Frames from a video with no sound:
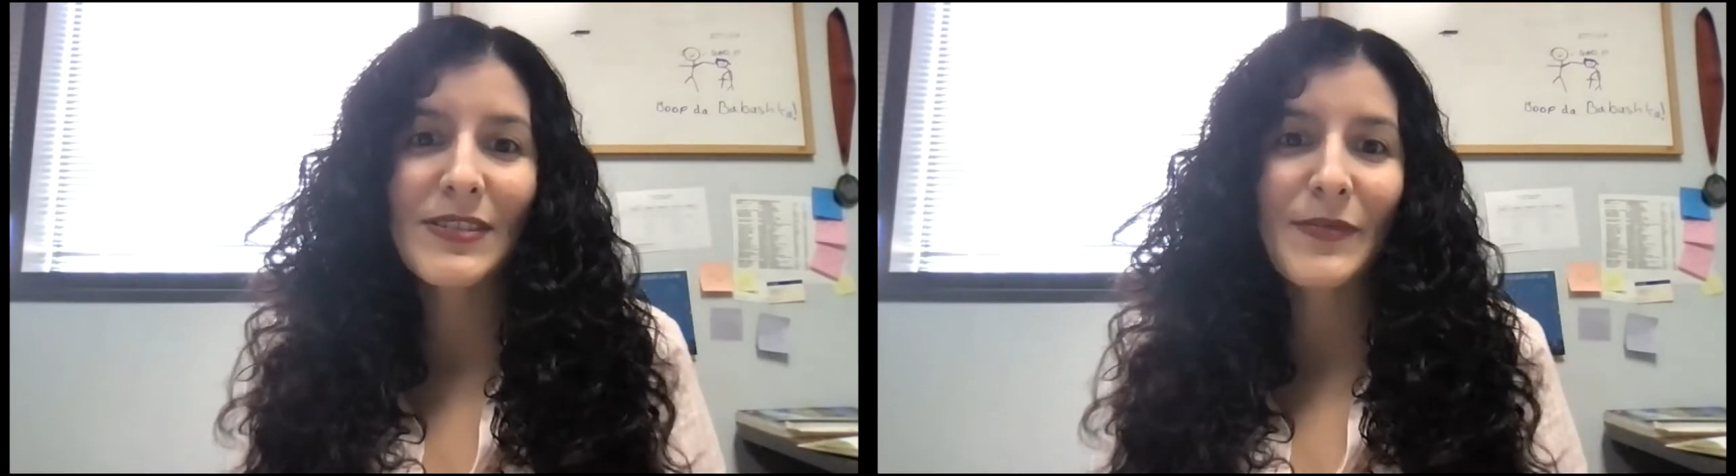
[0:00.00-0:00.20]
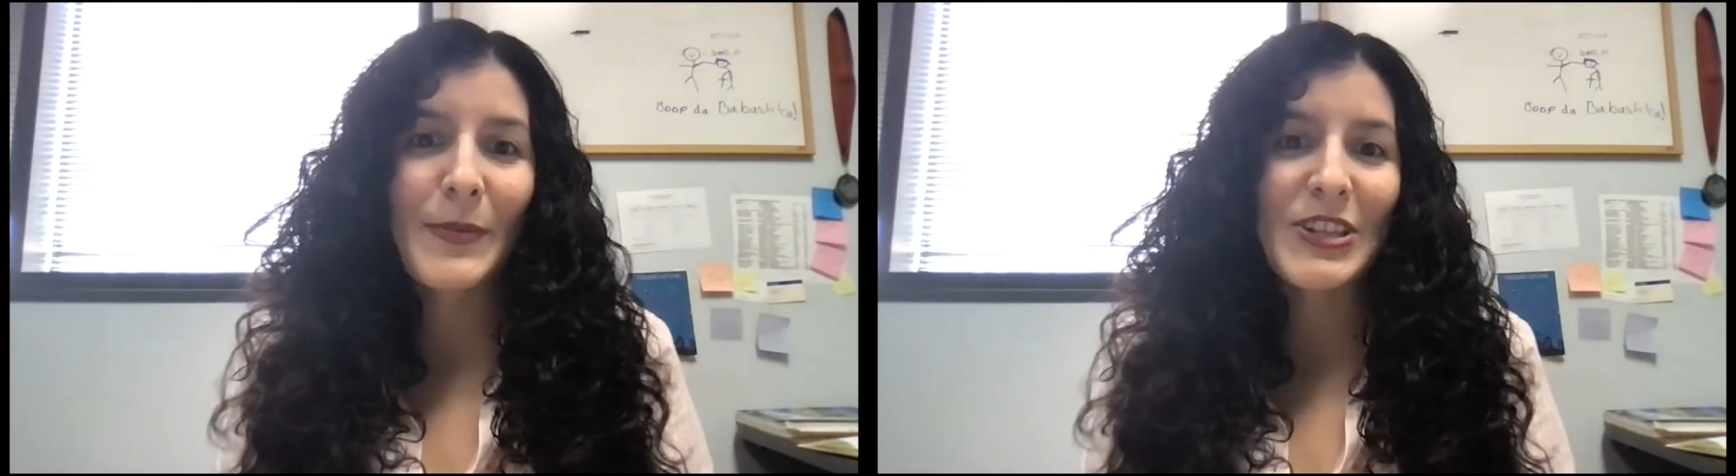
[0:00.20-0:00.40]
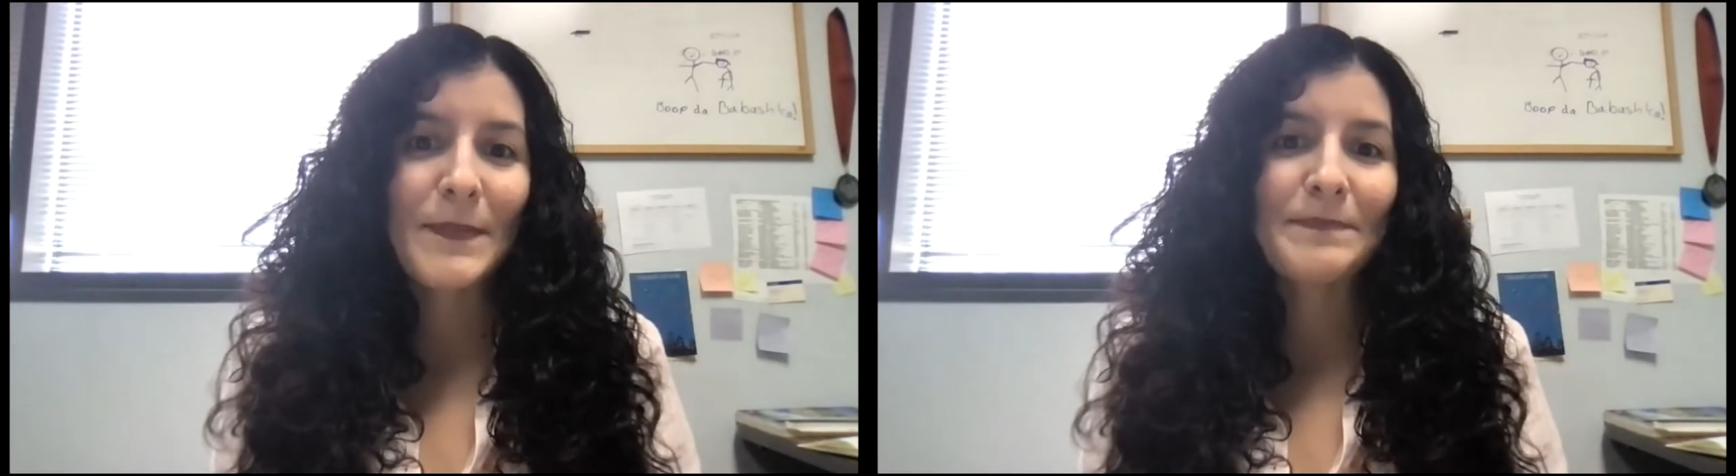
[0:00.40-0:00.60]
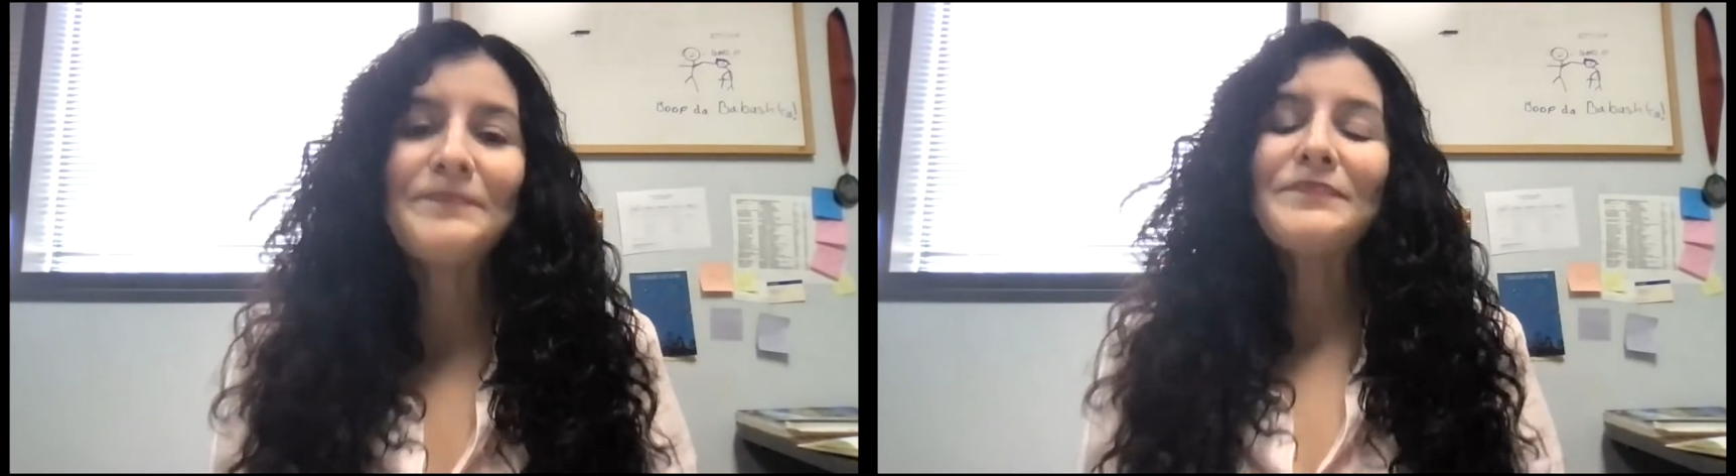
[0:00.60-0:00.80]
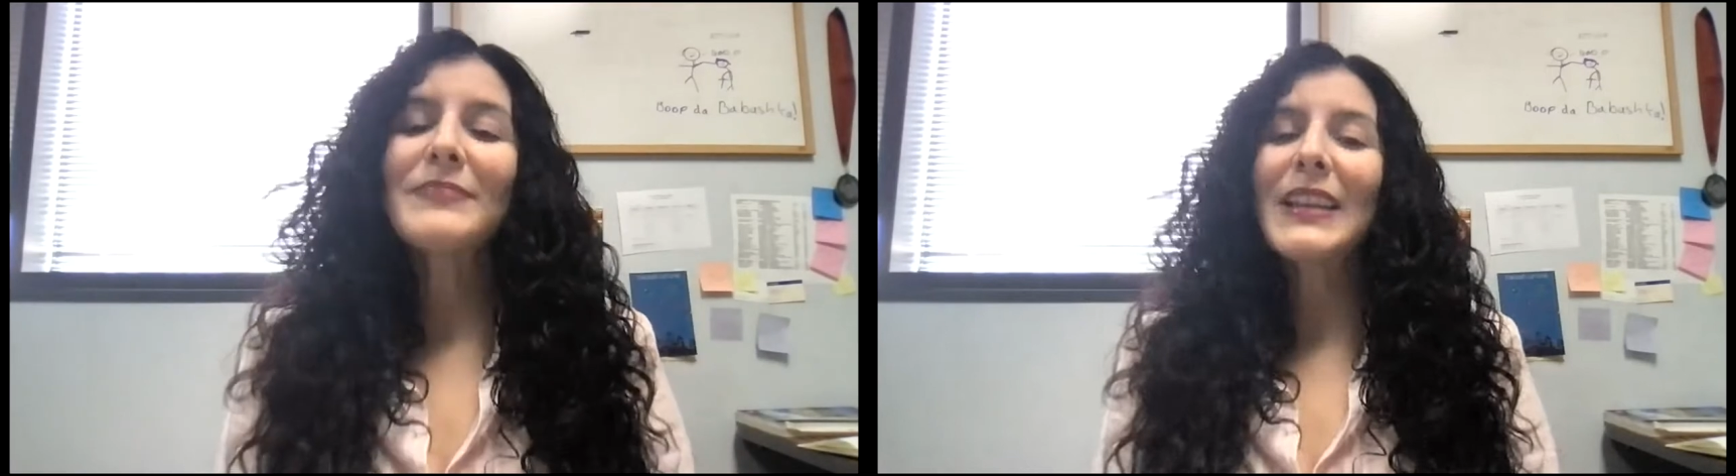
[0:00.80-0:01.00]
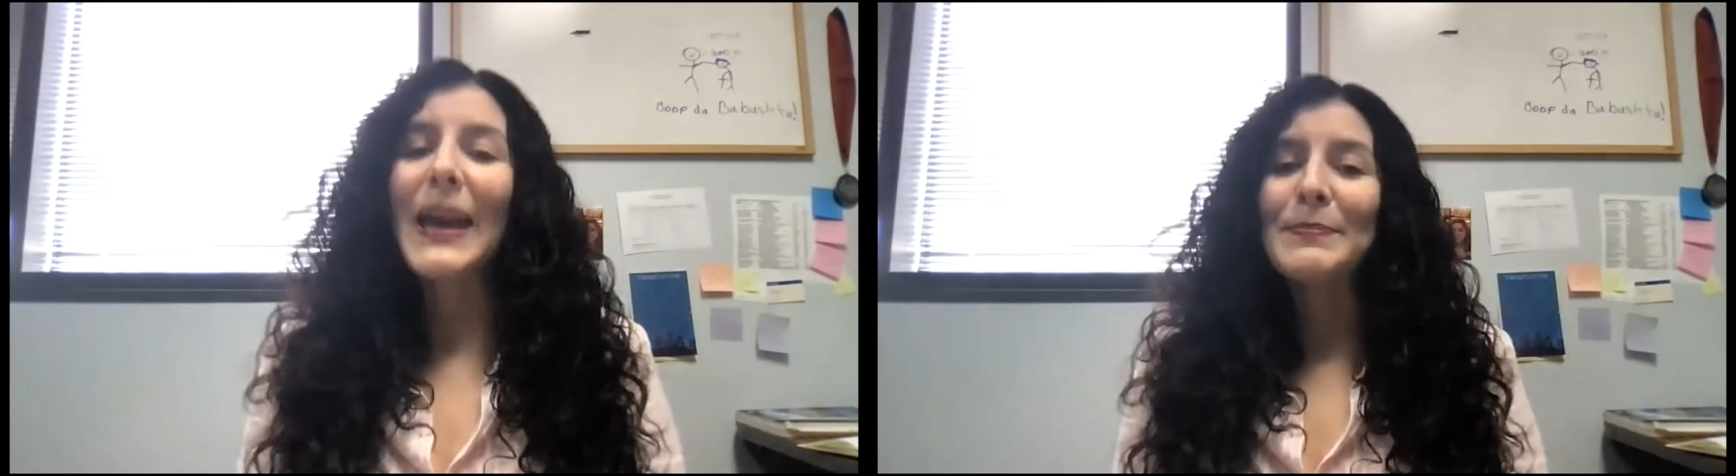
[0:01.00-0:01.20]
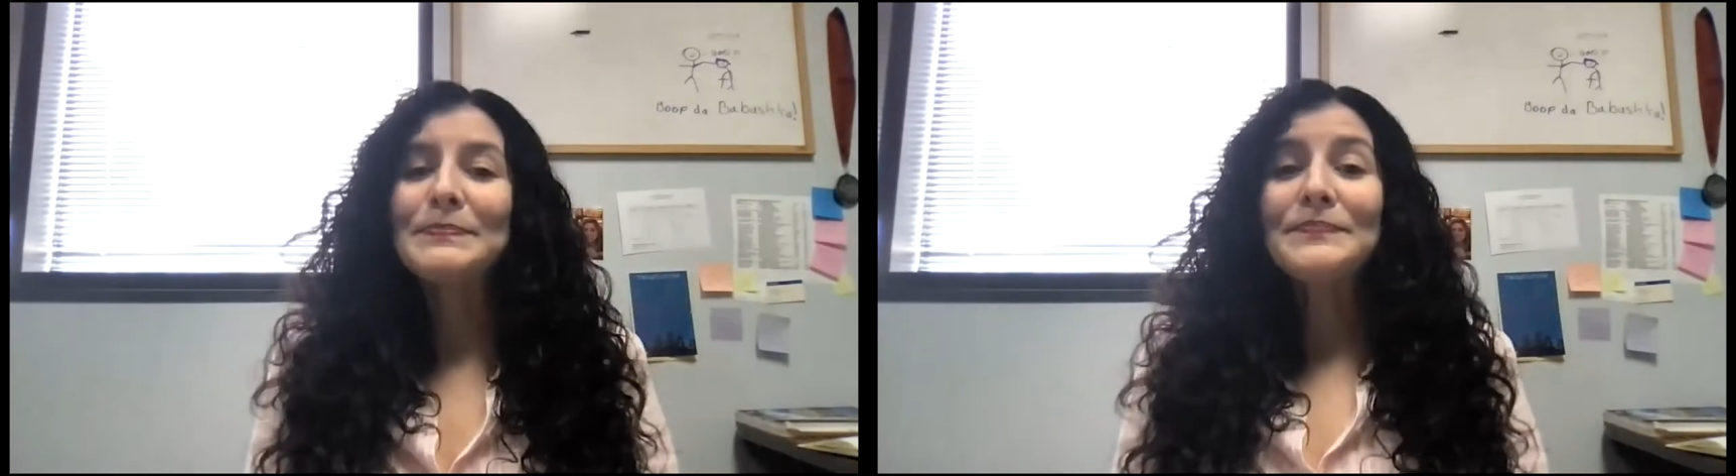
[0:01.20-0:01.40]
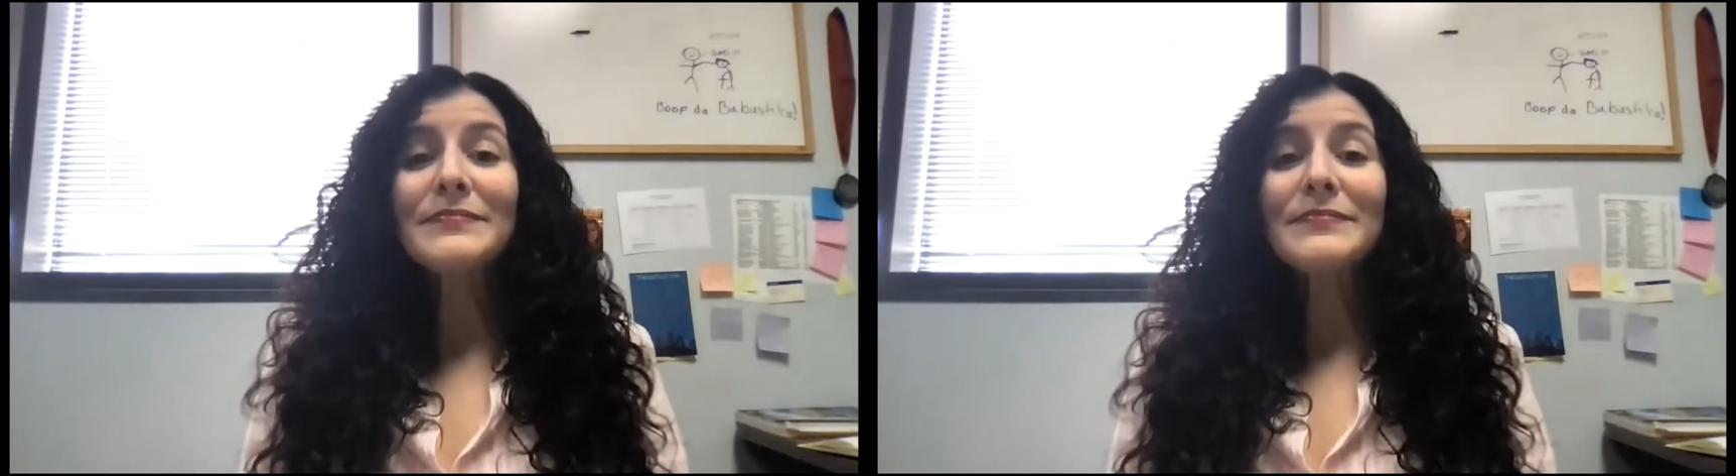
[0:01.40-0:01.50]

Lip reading: information. Okay.